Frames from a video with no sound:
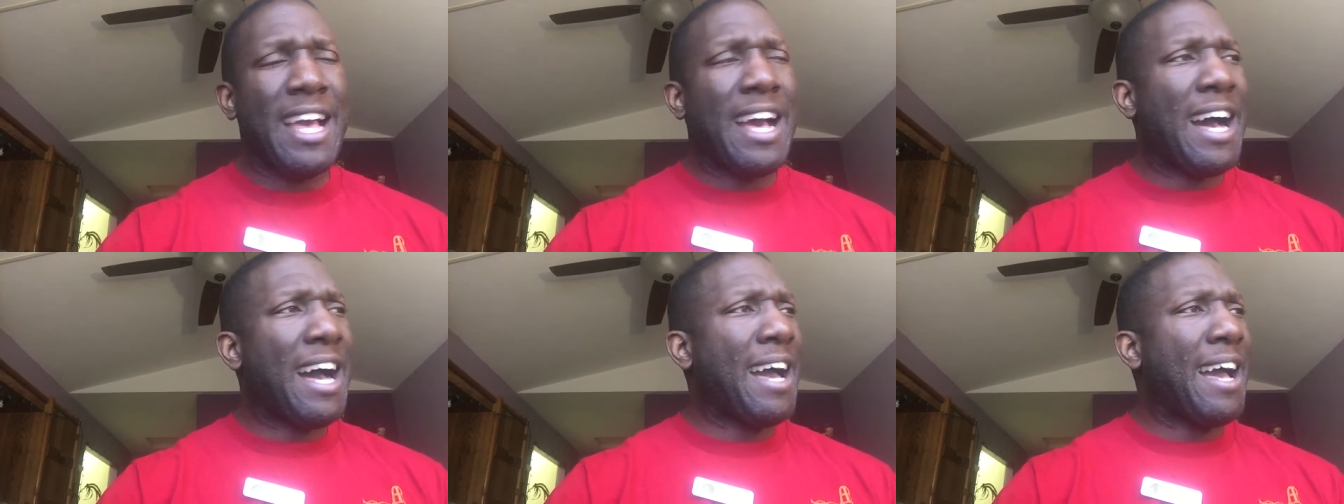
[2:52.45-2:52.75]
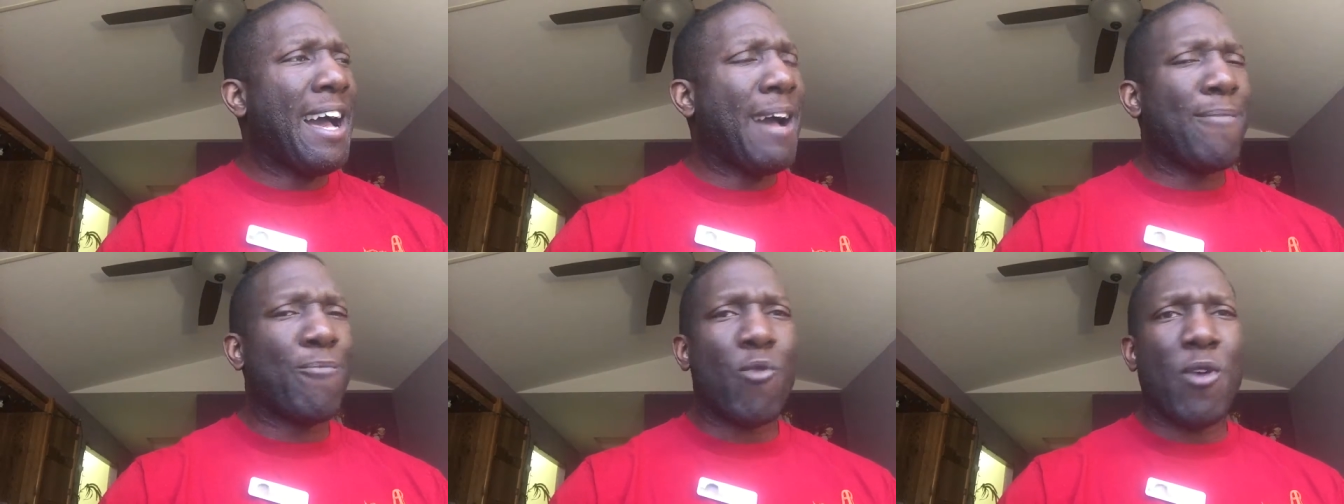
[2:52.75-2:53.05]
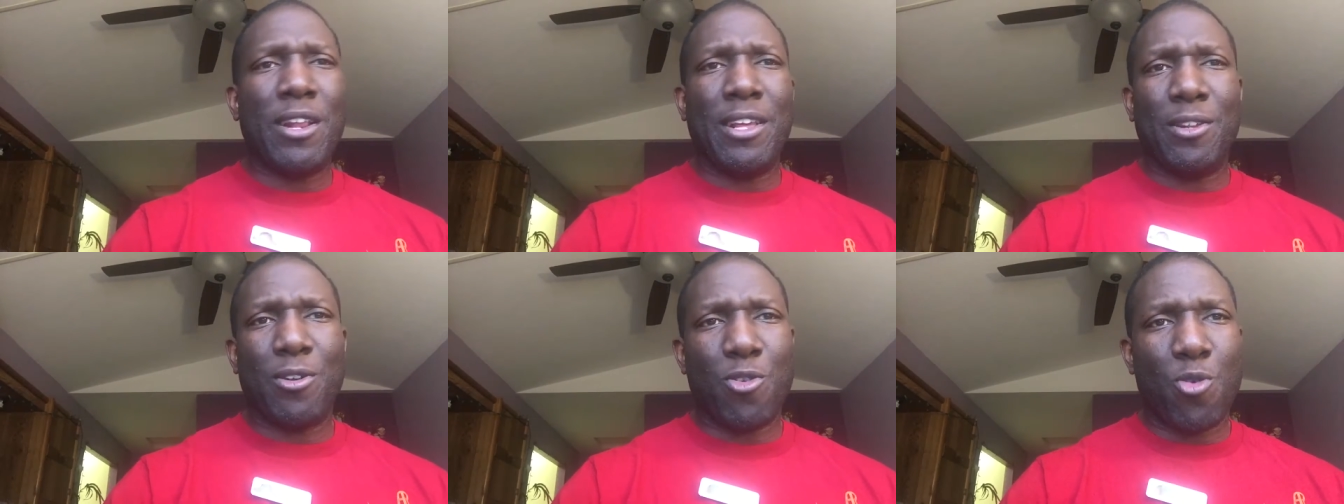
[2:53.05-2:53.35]
I'm
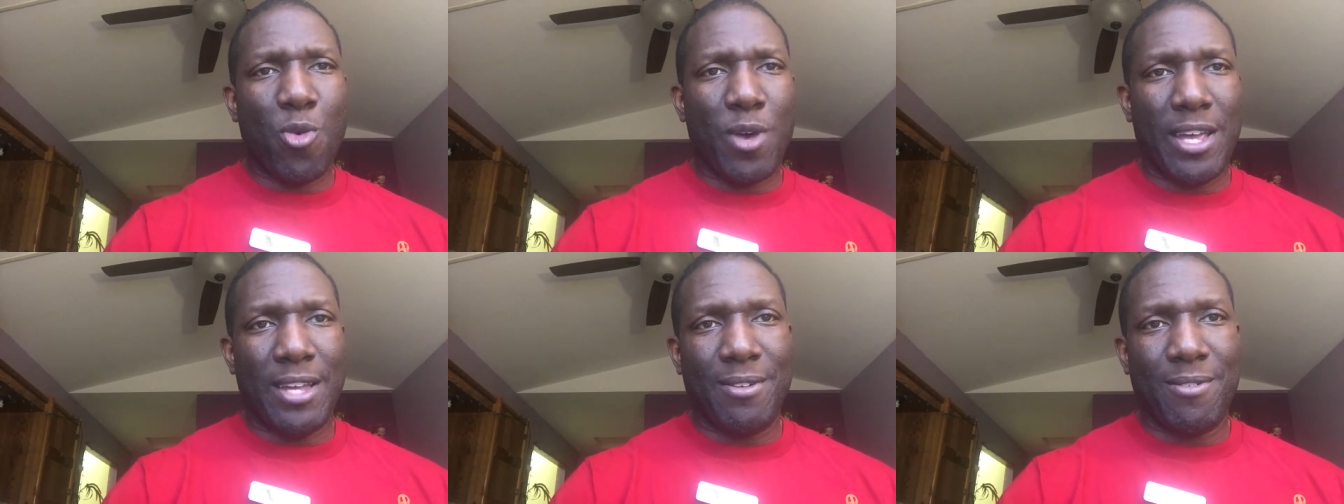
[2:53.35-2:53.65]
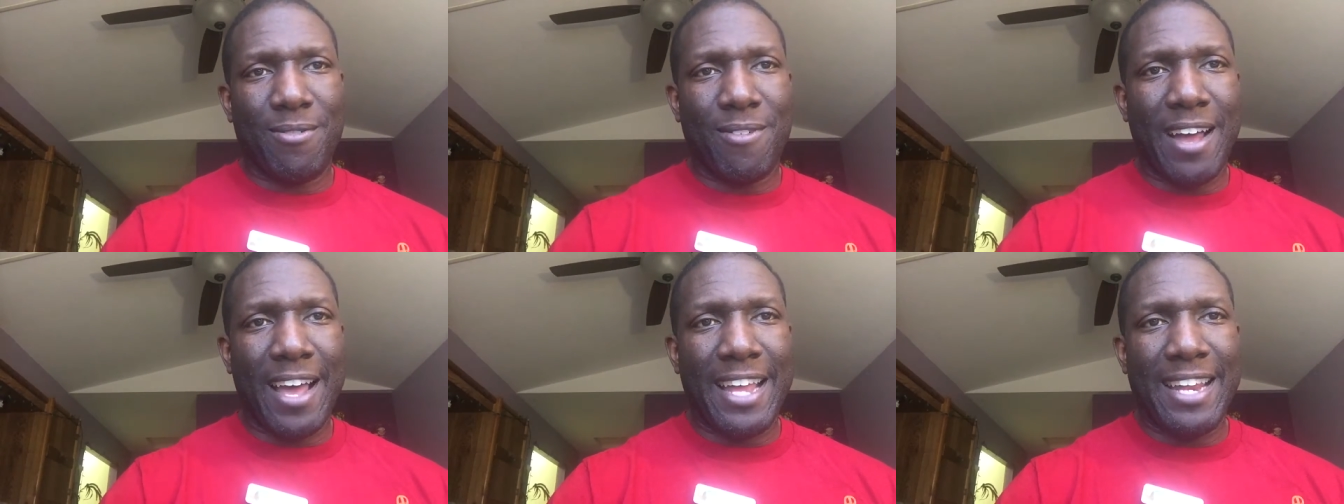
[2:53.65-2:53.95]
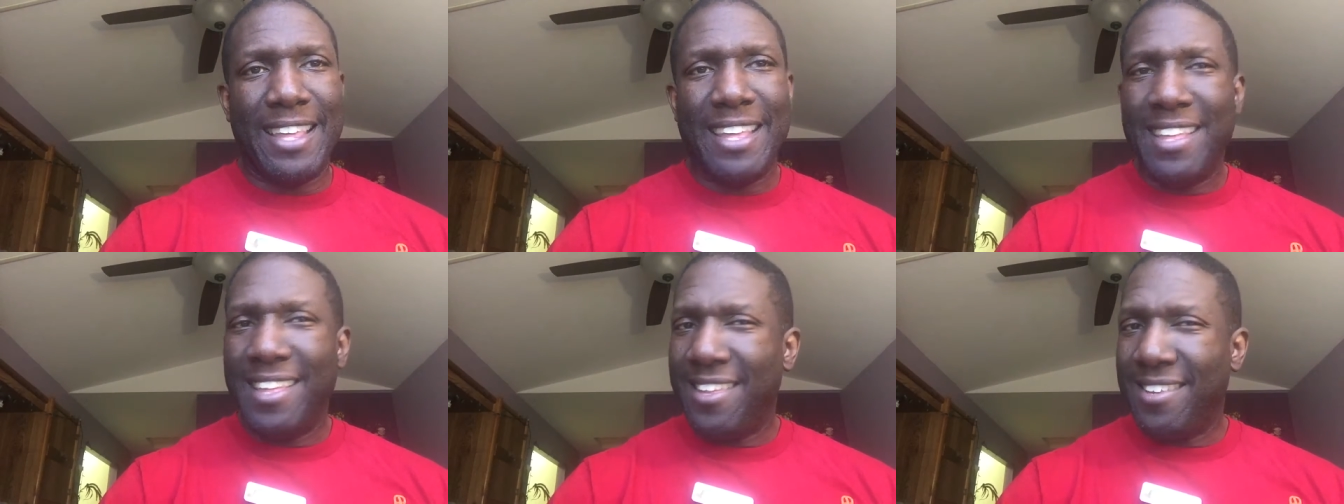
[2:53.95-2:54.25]
ready to quit, right?
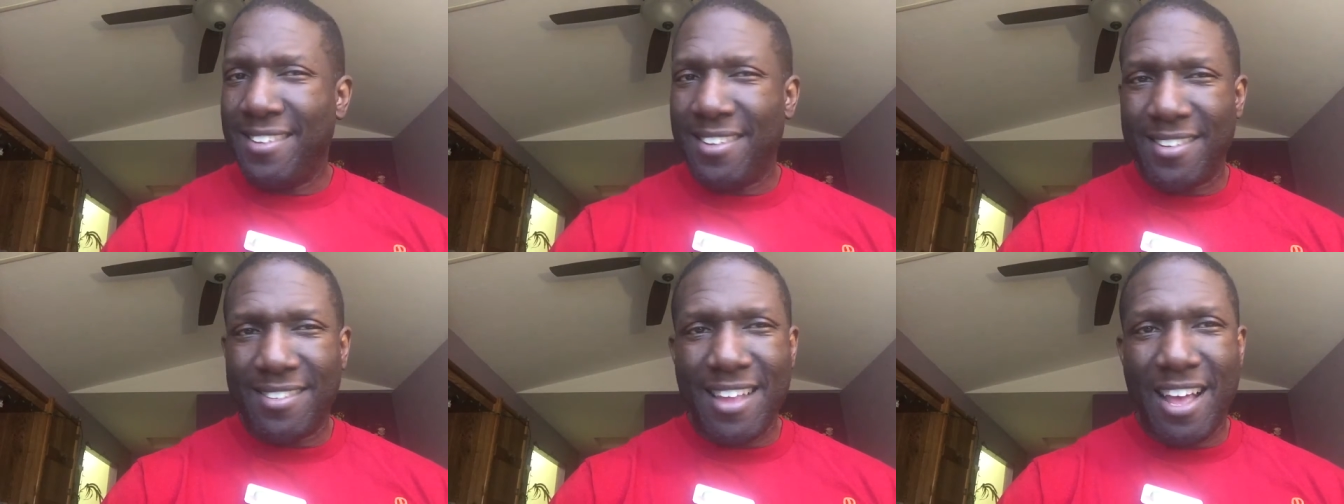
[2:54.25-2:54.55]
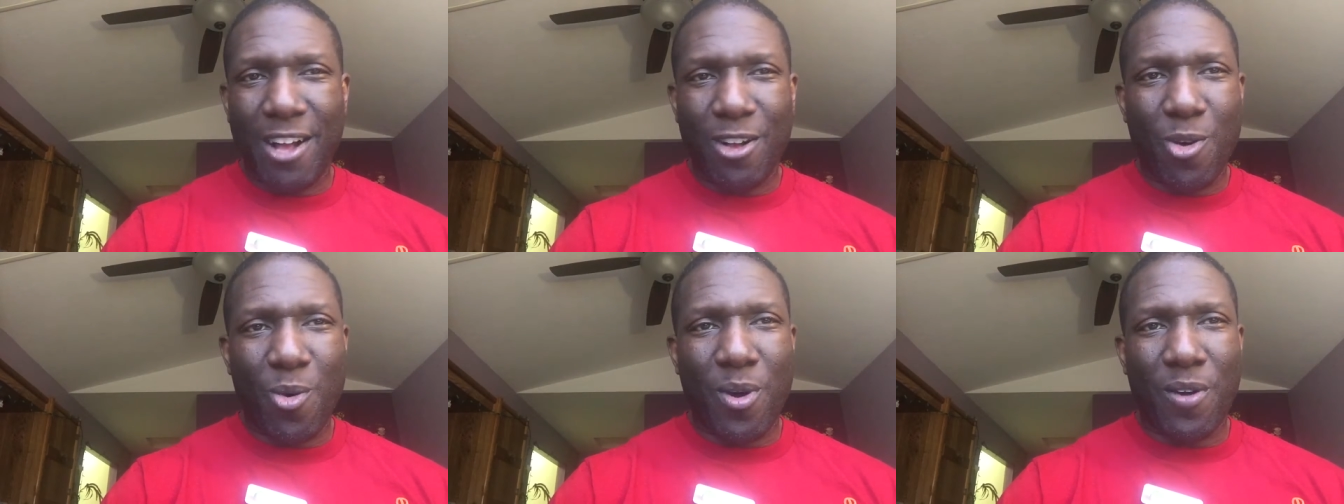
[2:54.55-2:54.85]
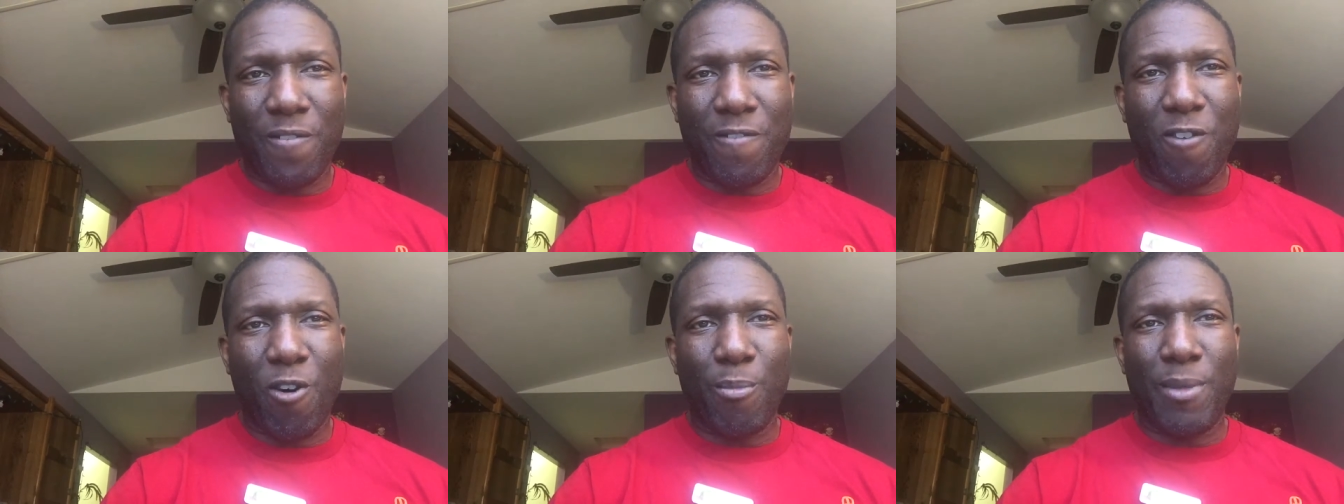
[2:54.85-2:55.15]
It's just not
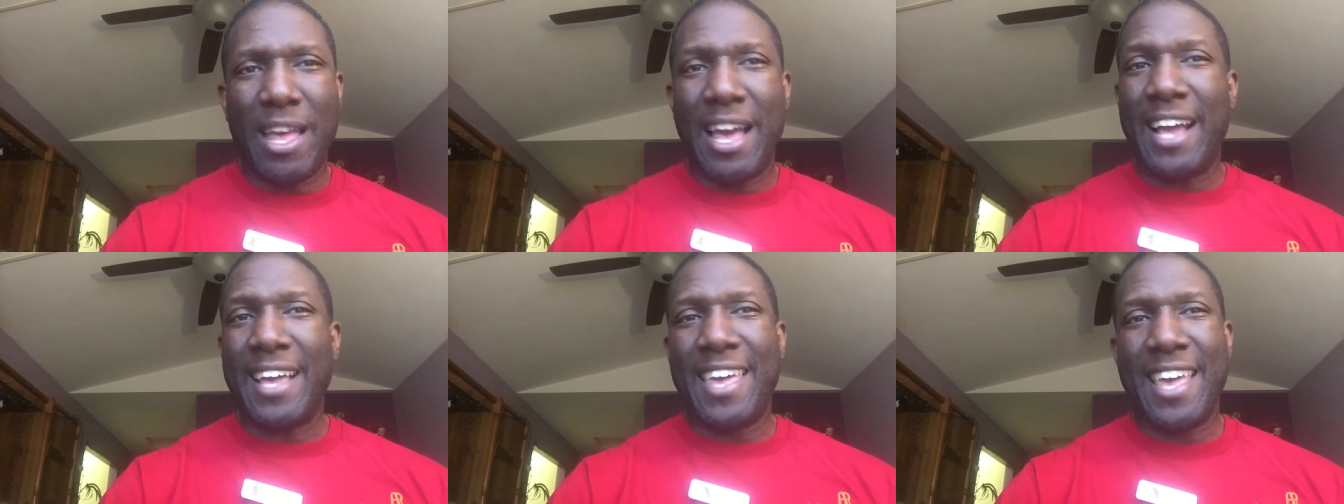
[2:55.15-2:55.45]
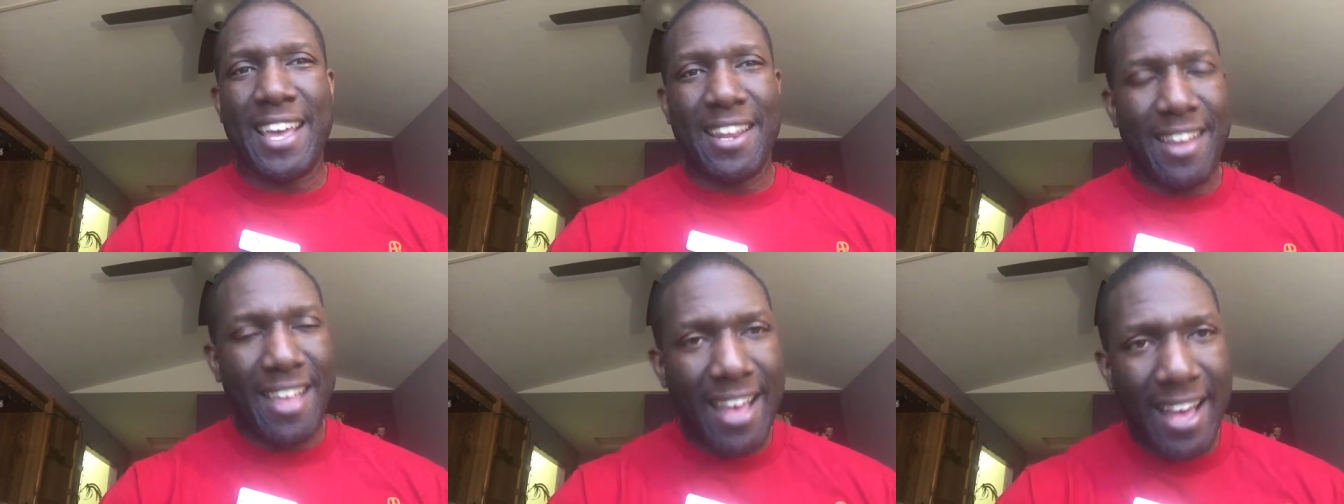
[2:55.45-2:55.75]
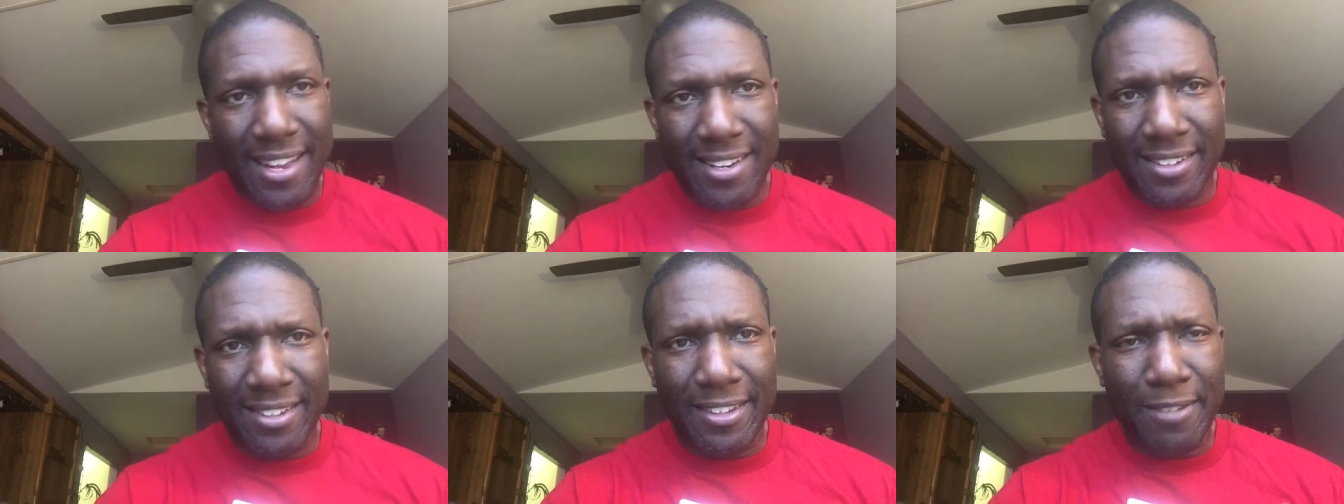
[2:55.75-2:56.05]
going for me. I can't
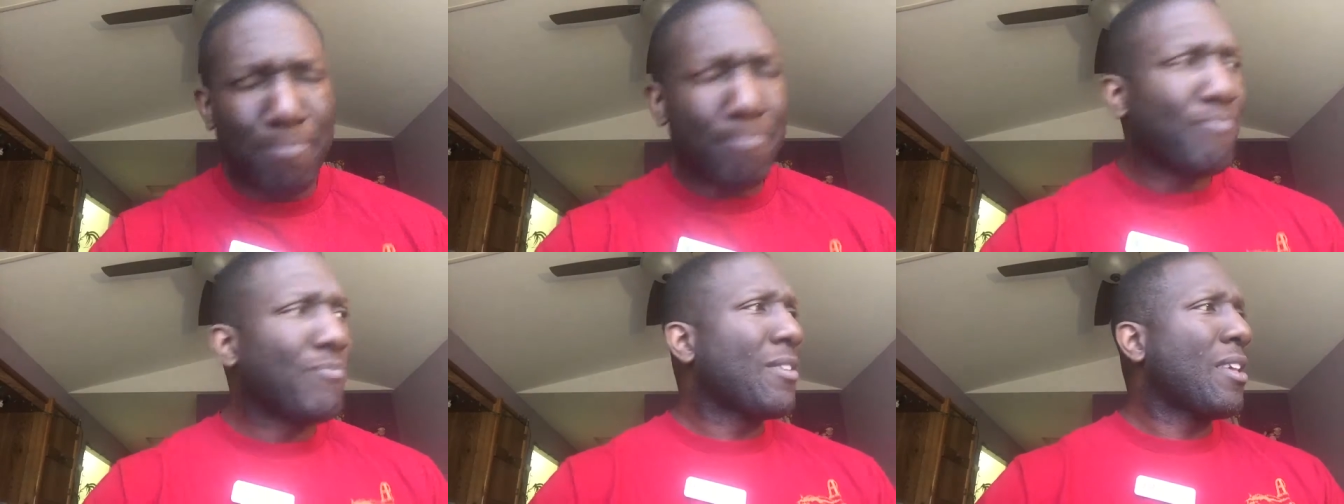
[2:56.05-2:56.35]
handle it.